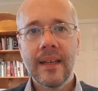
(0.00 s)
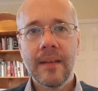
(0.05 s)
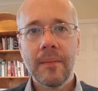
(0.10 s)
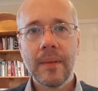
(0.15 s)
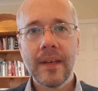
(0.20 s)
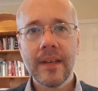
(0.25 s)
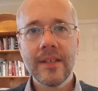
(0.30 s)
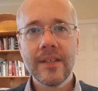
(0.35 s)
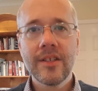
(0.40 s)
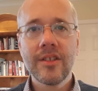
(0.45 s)

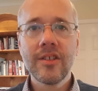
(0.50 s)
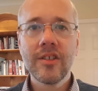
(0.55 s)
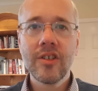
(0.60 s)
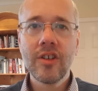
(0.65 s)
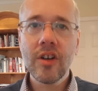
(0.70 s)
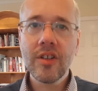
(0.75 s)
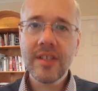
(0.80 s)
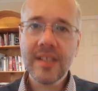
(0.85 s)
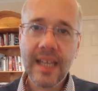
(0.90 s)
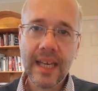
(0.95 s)
Because
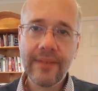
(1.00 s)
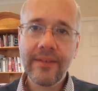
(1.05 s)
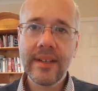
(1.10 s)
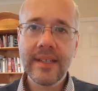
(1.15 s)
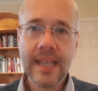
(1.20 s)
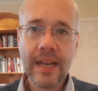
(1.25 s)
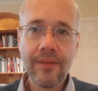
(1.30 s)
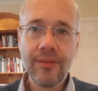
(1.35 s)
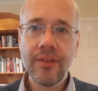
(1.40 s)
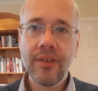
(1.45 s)
God's given
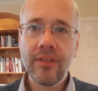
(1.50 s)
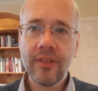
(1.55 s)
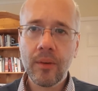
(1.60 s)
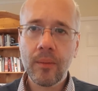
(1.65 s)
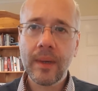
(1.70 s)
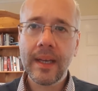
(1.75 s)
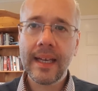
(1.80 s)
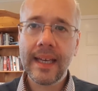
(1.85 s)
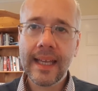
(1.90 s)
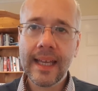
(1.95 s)
us everything that
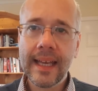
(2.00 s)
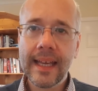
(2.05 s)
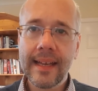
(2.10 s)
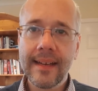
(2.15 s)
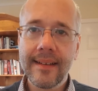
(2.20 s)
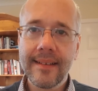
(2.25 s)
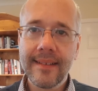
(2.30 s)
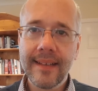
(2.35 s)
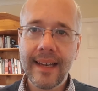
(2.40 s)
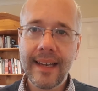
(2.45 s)
we
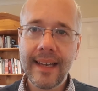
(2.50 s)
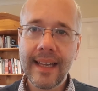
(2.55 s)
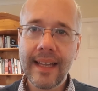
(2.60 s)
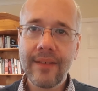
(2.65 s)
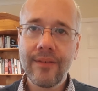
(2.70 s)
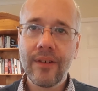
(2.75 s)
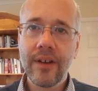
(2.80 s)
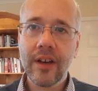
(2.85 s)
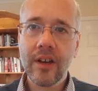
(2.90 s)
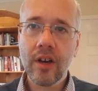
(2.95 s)
need to
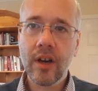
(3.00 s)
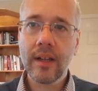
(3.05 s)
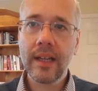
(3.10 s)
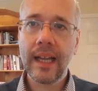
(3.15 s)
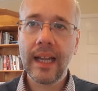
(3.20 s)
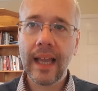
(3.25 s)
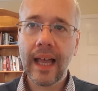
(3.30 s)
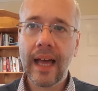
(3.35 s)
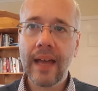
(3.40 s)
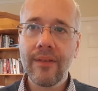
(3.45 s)
live a godly
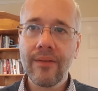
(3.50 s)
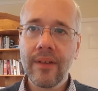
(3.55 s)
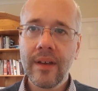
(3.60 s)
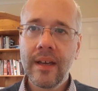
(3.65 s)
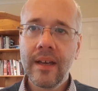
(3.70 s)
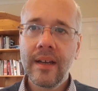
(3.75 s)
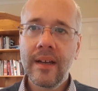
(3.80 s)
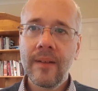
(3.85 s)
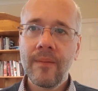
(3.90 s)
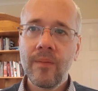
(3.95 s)
life.
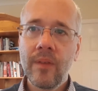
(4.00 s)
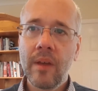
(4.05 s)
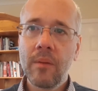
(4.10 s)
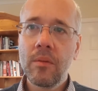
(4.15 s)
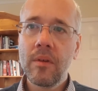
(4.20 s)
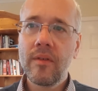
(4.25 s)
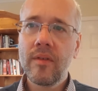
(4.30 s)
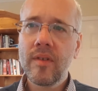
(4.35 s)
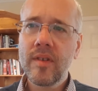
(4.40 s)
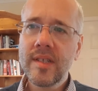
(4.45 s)
And
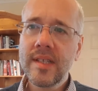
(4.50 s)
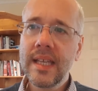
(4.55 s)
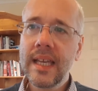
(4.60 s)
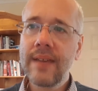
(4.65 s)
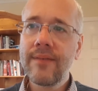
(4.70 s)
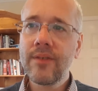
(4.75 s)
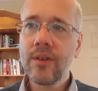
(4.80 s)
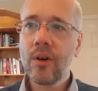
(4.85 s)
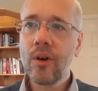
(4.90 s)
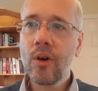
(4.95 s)
we've
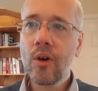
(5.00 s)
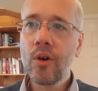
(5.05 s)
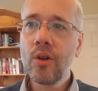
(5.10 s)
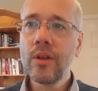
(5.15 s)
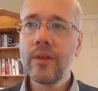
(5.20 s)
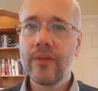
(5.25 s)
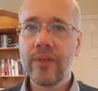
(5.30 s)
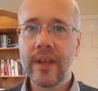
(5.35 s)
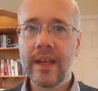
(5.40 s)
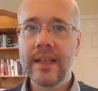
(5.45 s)
received all
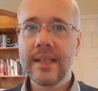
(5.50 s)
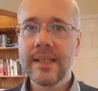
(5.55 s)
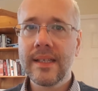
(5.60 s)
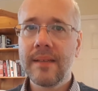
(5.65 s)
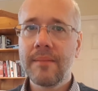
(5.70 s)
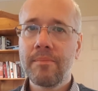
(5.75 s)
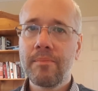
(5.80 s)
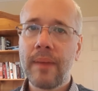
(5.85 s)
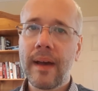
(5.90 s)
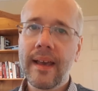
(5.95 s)
of this
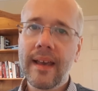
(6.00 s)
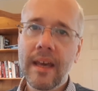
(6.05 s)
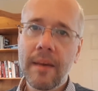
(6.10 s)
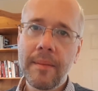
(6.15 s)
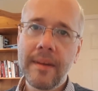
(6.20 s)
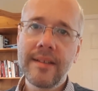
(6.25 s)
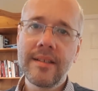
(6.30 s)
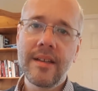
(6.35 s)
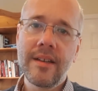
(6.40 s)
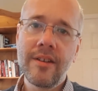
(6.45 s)
by
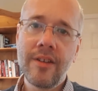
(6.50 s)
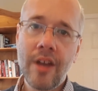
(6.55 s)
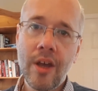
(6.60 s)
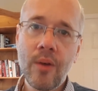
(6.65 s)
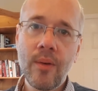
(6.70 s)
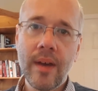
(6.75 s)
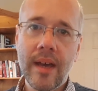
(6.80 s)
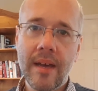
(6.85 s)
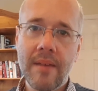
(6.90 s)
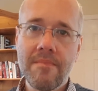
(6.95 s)
coming to
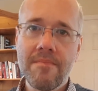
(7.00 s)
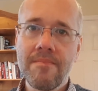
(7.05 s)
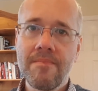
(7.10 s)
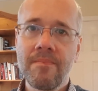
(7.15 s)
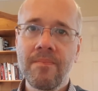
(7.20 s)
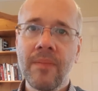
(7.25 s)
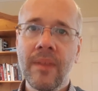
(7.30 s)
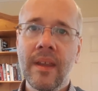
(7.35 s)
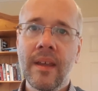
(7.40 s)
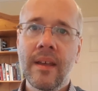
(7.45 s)
know him,
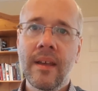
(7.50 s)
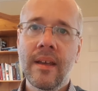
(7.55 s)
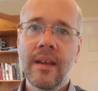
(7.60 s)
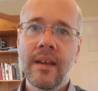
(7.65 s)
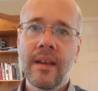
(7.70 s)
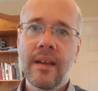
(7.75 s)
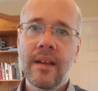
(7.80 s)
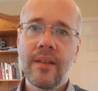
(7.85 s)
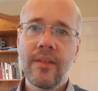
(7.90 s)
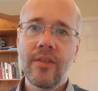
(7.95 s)

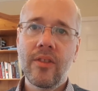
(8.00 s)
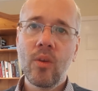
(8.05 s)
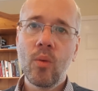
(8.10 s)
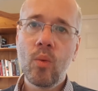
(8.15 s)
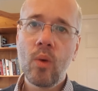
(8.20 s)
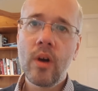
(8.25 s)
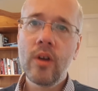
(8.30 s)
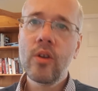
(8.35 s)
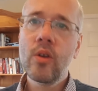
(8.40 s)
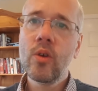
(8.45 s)
the
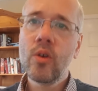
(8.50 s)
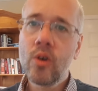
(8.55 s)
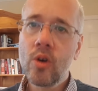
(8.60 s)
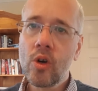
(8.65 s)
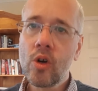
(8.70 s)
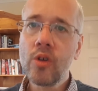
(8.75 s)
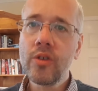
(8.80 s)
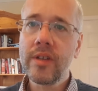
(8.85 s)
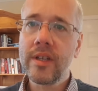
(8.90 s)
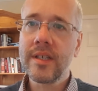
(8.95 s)
one who
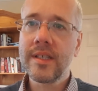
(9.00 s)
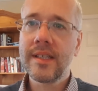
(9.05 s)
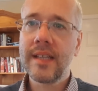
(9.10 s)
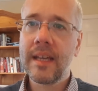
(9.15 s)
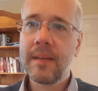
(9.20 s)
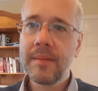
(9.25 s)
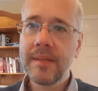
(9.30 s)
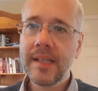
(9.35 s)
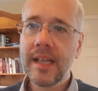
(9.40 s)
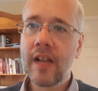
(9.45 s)
called us to
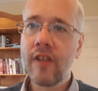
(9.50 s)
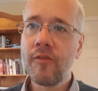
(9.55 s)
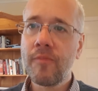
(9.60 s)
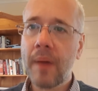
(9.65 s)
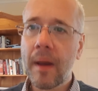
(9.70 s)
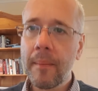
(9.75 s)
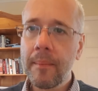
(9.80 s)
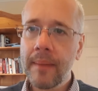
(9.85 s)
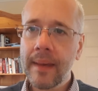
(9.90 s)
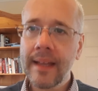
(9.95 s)
himself
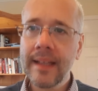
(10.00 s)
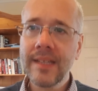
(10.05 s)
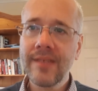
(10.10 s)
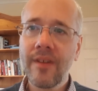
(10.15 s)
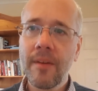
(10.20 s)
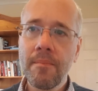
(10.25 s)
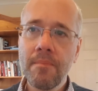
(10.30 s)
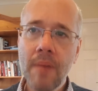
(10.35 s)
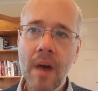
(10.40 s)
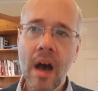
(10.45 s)
by means of